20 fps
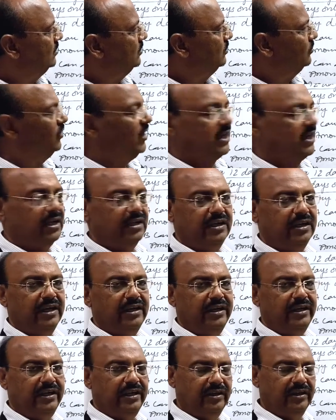work
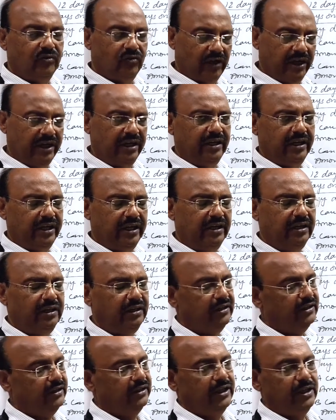done in one day
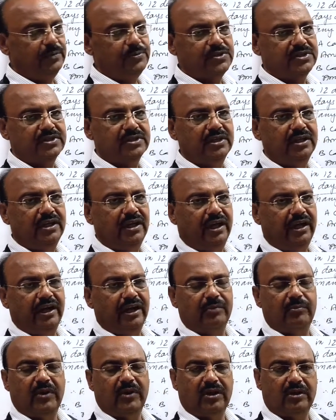gives
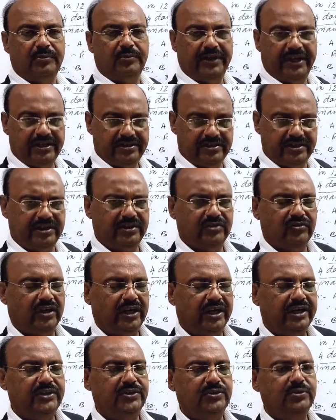number of days
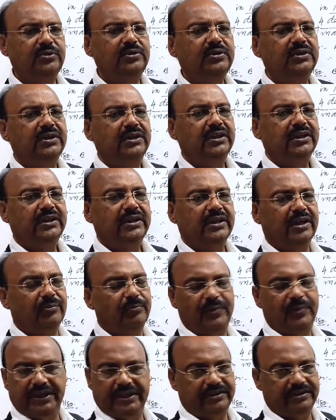required to
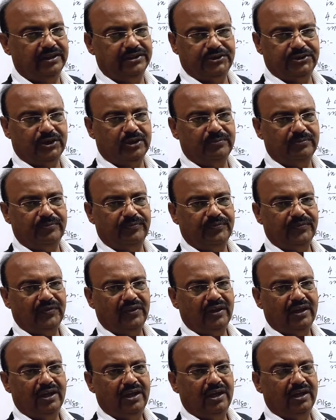complete the job,
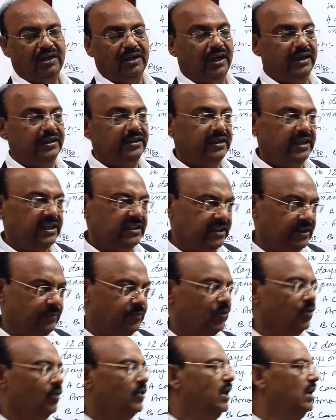and
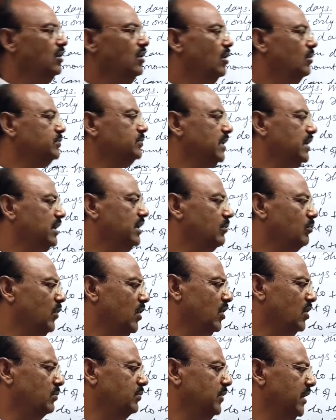reciprocal of the
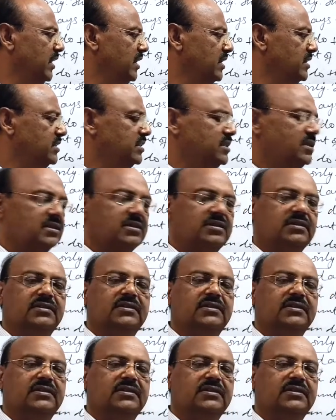number of days